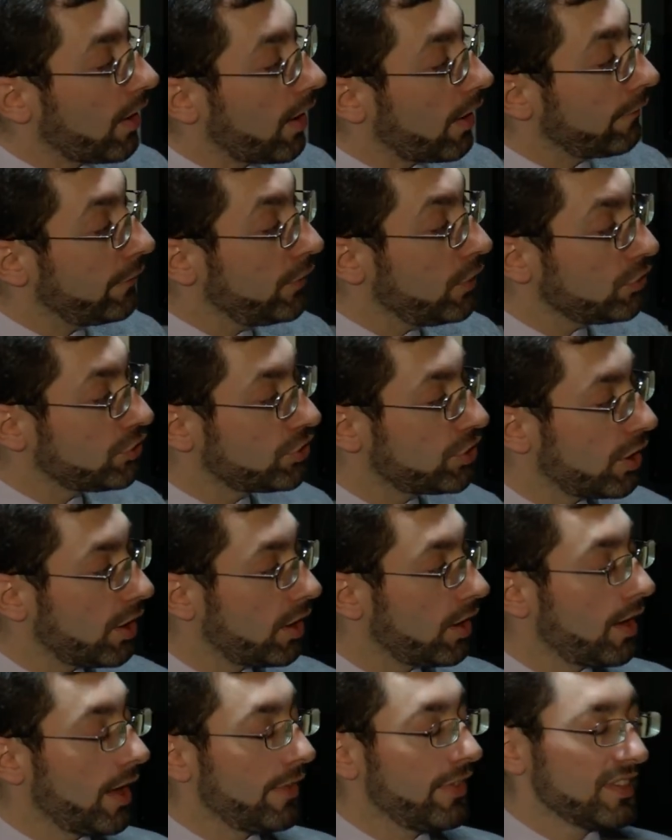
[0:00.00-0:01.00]

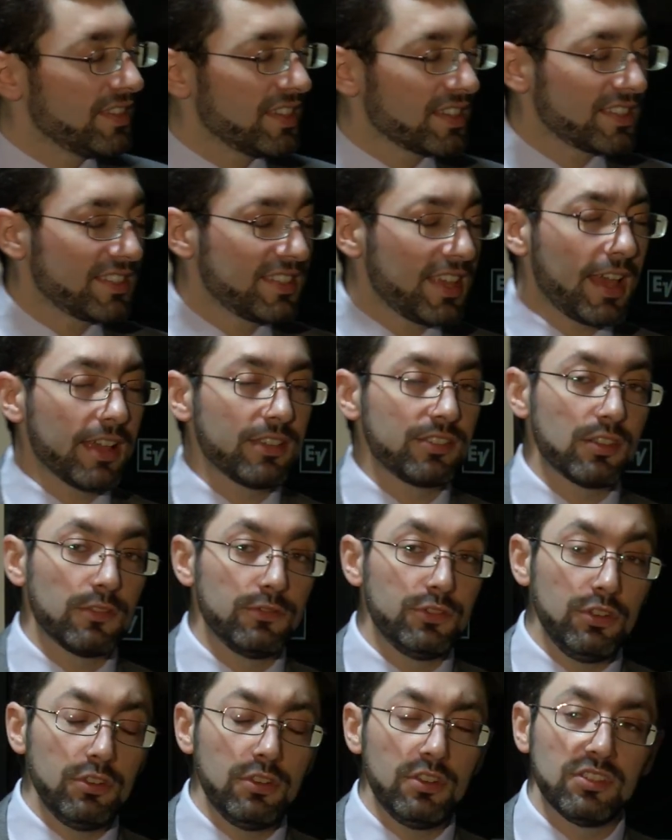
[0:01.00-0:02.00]
future and the success
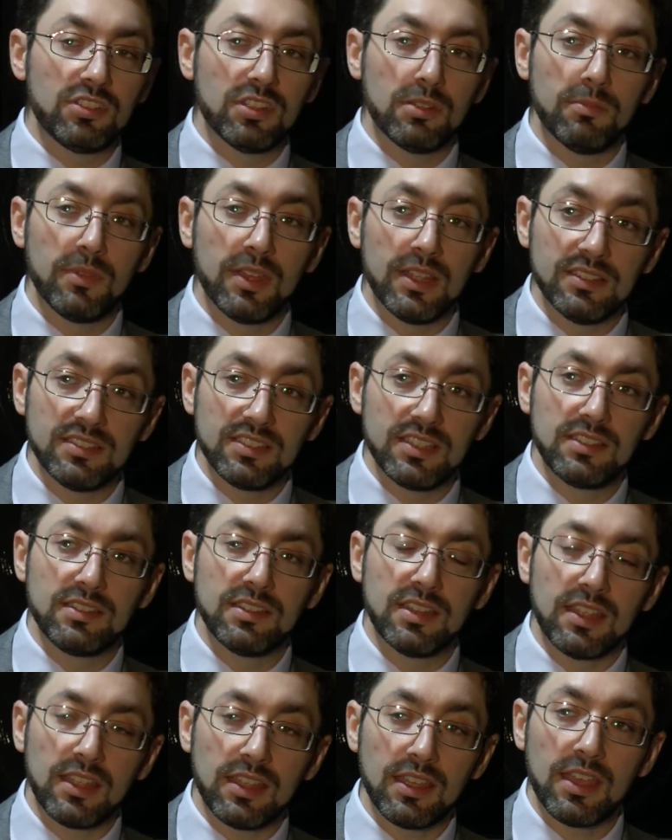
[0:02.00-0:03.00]
of Judaism in
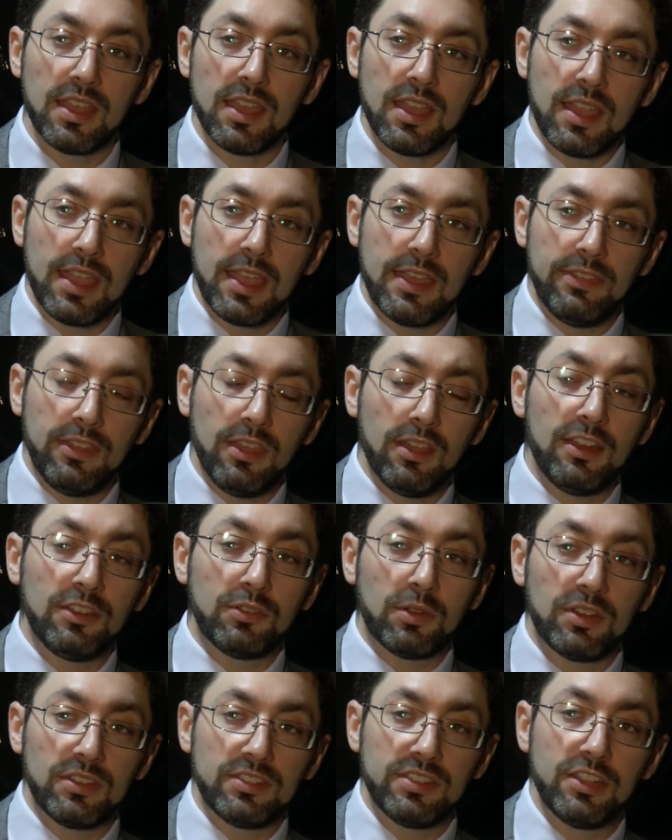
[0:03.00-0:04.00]
Sydney in the early
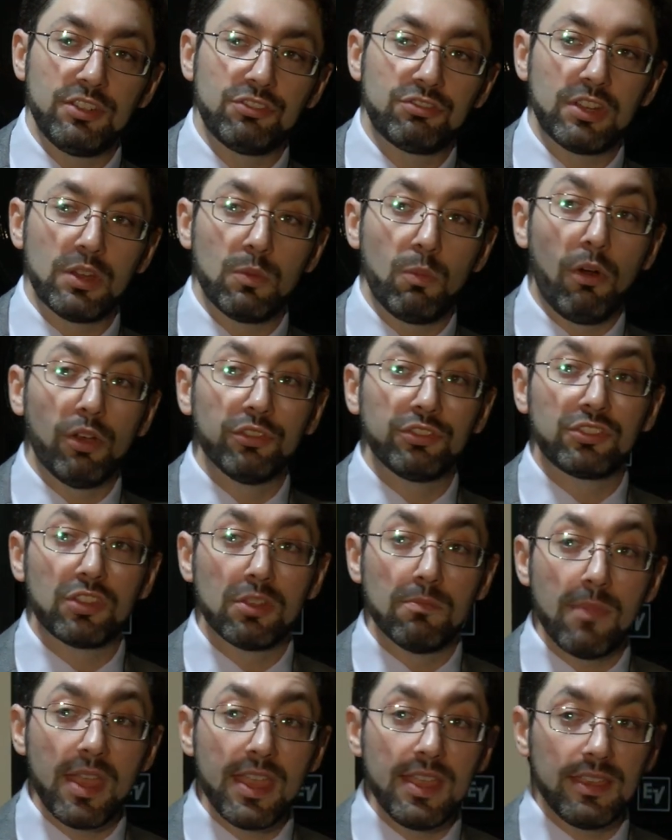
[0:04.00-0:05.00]
20th century was to
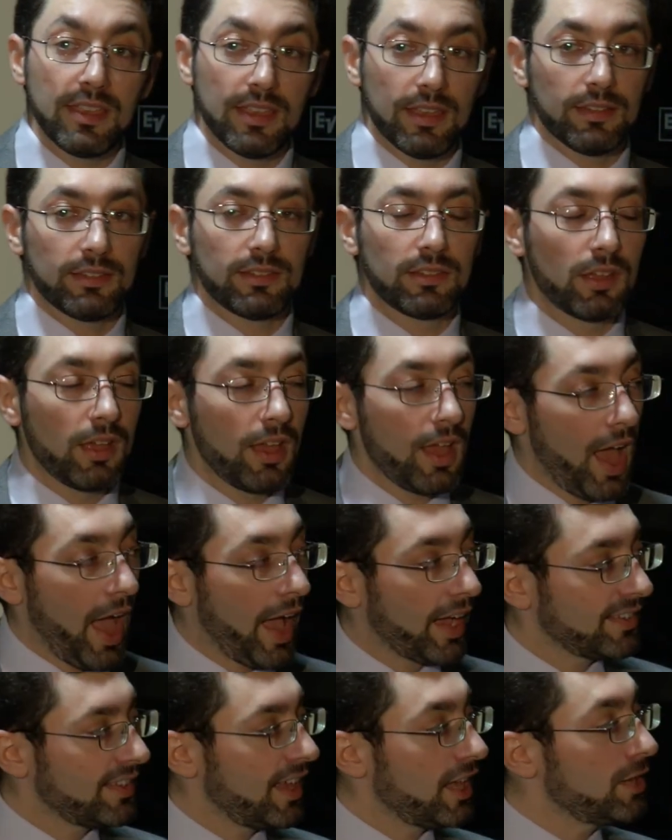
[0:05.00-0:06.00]
make it
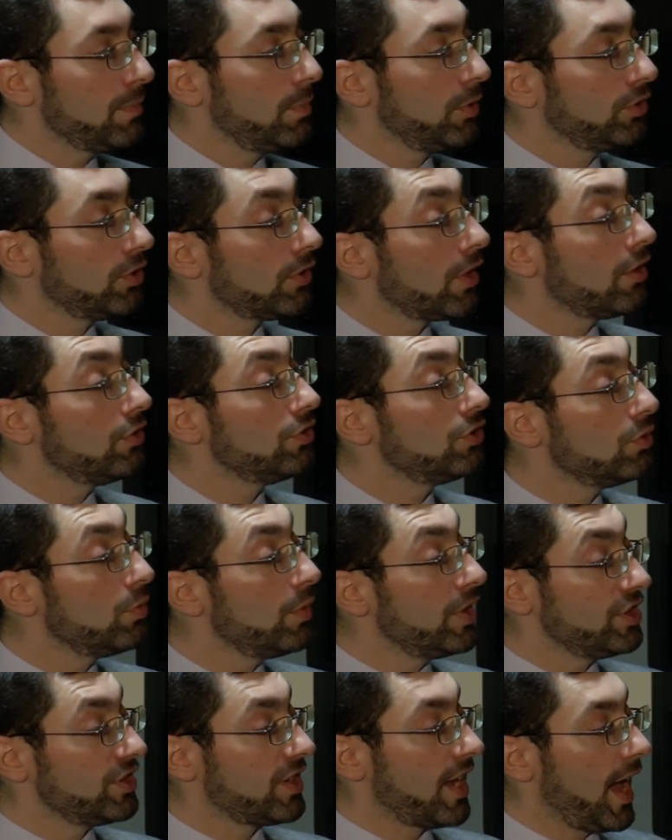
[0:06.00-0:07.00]
acceptable to those who
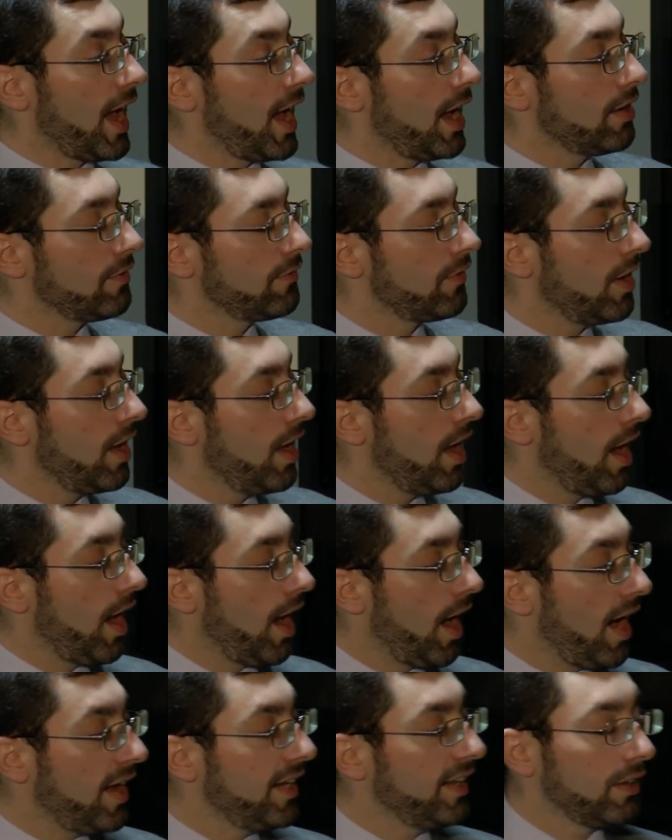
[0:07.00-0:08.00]
wish to have a
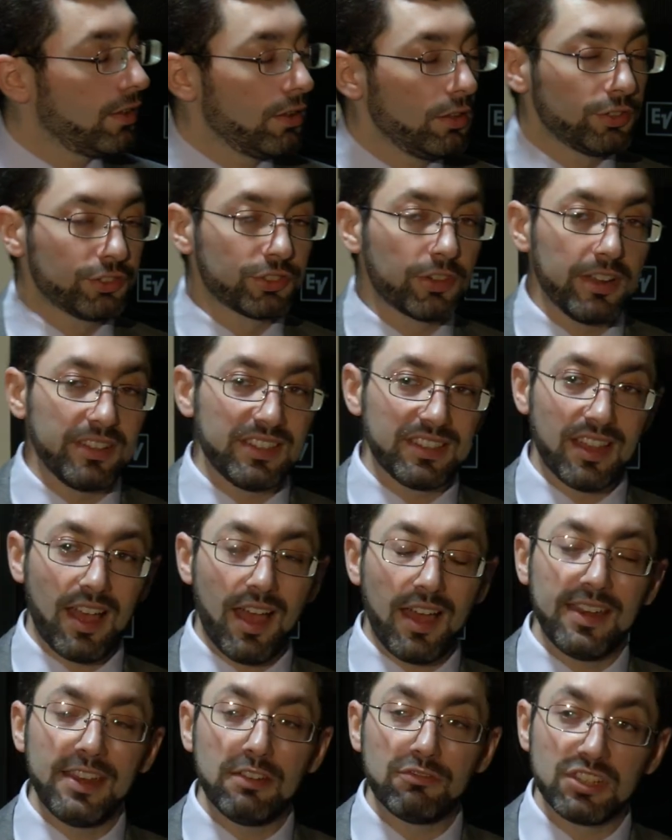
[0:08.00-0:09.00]
highly acculturated,
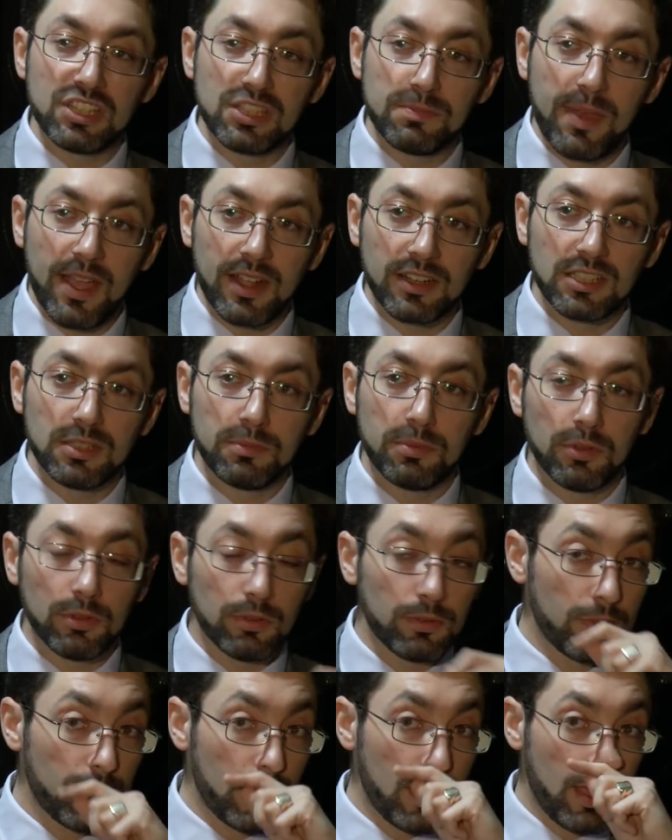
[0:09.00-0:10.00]
highly respectable,
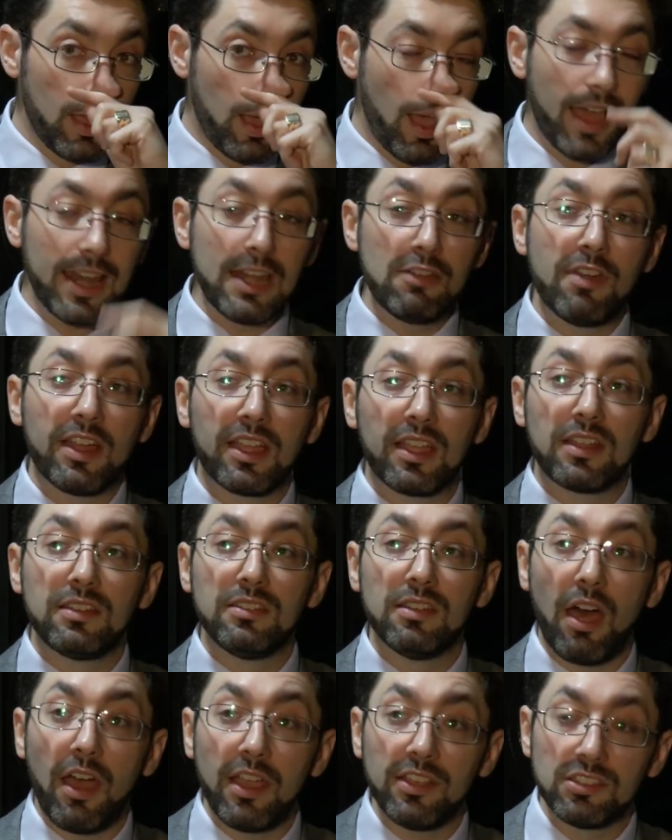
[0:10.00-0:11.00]
highly
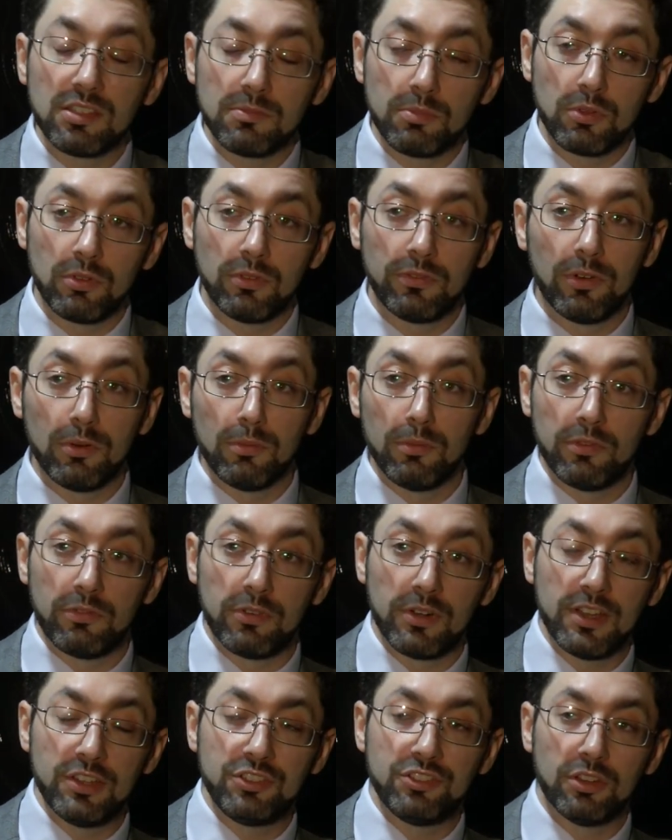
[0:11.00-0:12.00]
recognizable form of
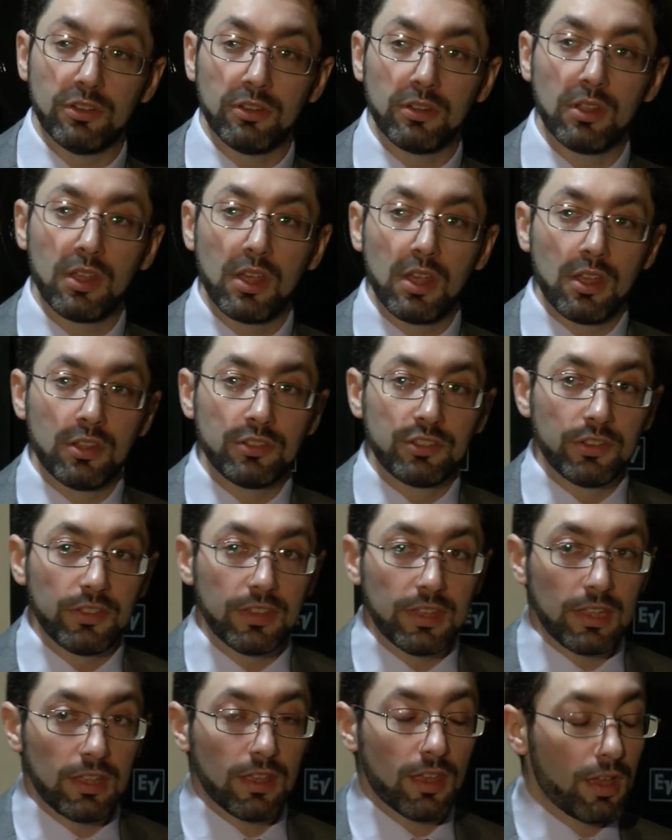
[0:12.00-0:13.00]
religion to
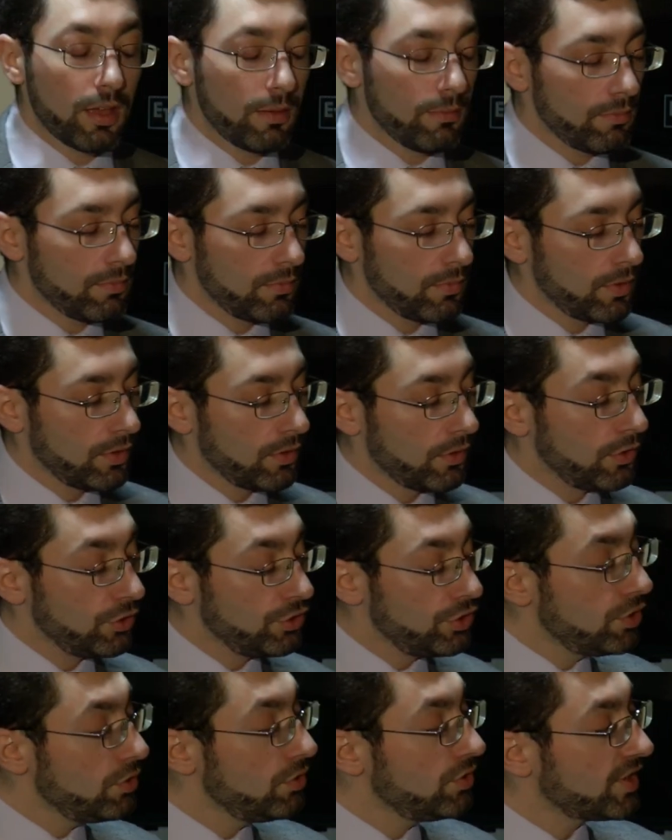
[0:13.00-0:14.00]
the
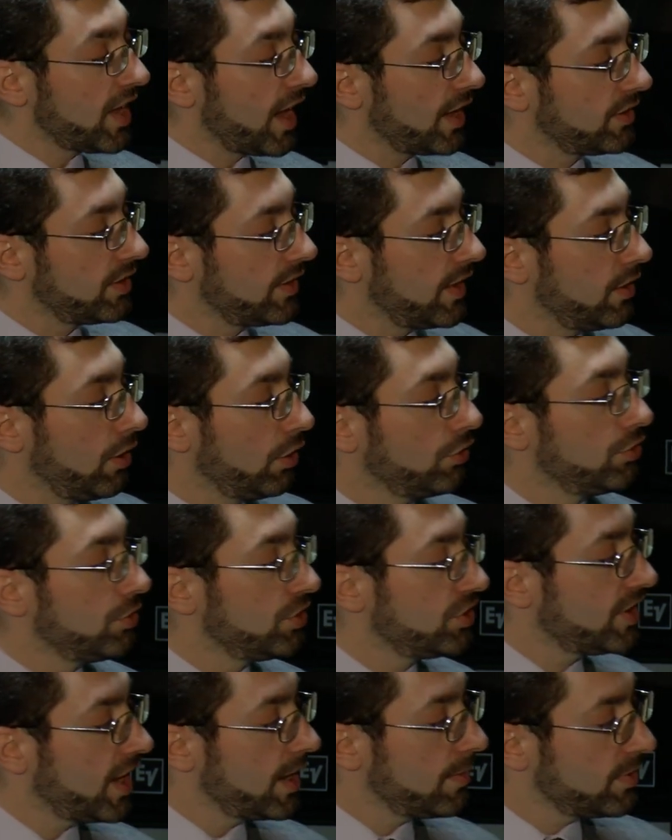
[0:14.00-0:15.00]
Jews and to their
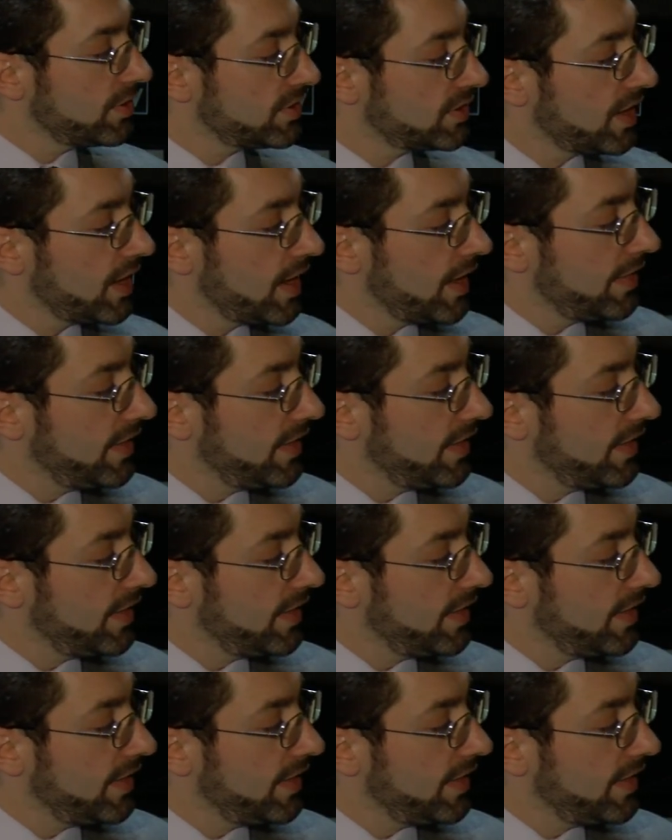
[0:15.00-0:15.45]
non-Jewish neighbors.